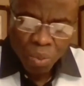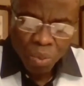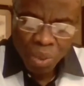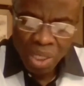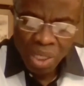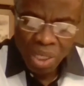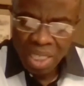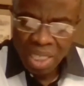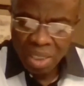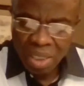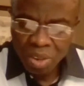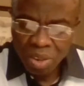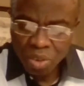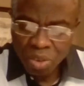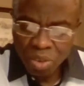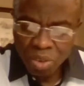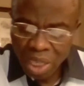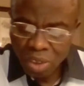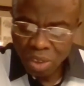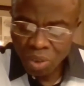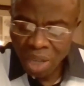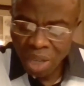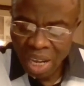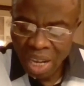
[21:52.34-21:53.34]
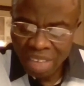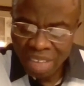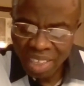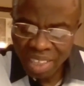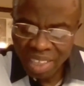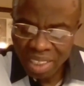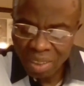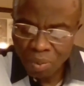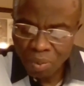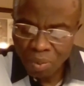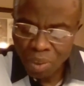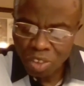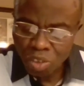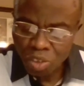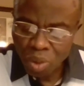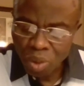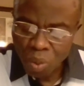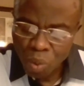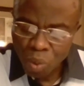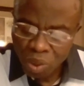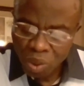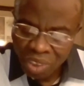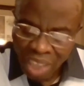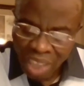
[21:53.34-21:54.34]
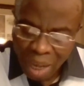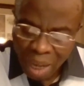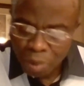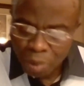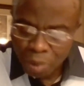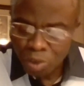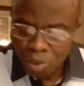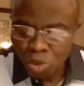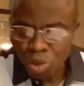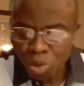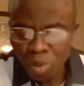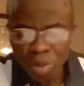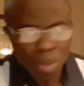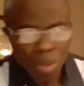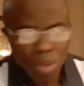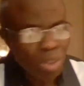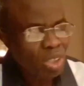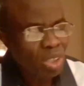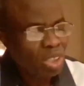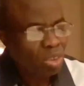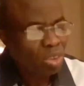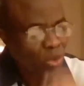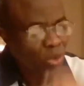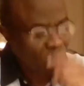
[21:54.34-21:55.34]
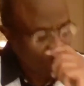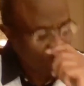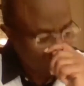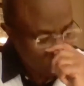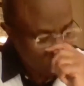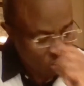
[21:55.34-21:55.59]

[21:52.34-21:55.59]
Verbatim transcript: we try to answer the question, what happens to, to the